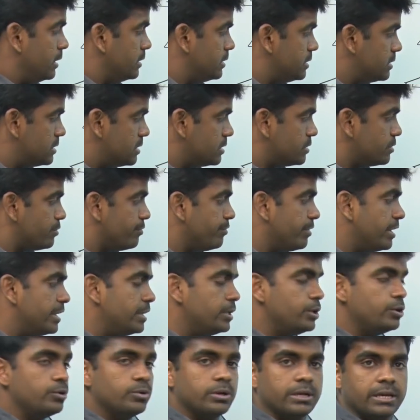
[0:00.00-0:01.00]
This is a
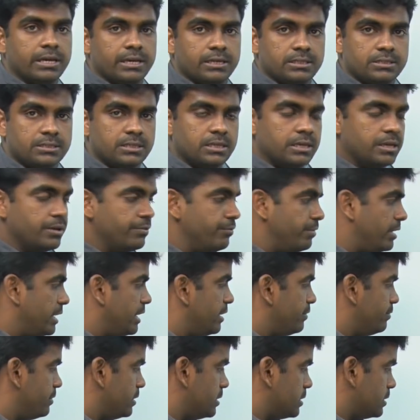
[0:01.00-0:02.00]
failure case.
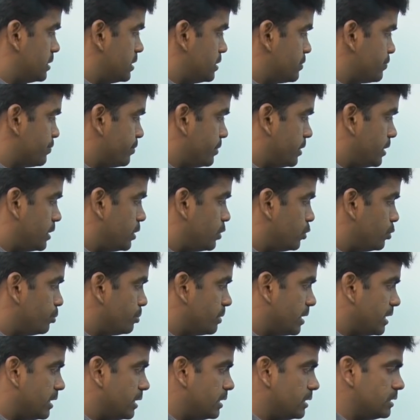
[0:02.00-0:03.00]
Whenever this for
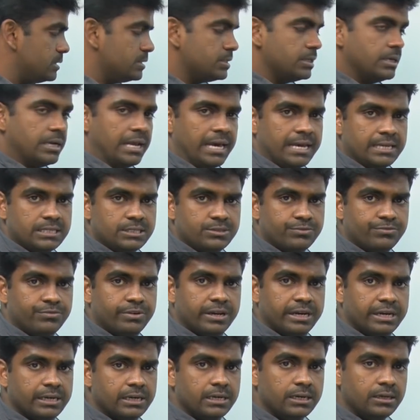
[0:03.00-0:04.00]
loop condition has
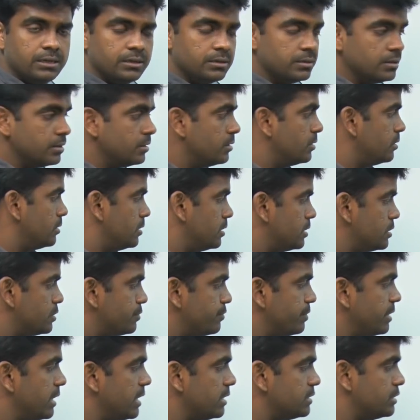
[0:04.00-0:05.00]
failed,
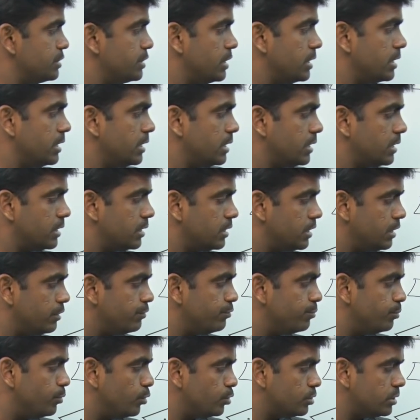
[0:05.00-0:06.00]
we are checking
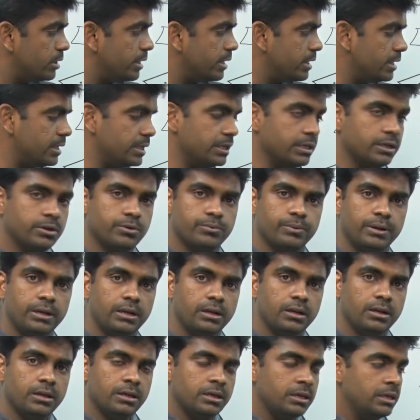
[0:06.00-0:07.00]
if both are
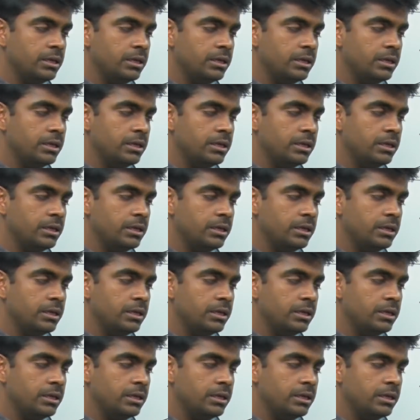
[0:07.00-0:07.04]
equal,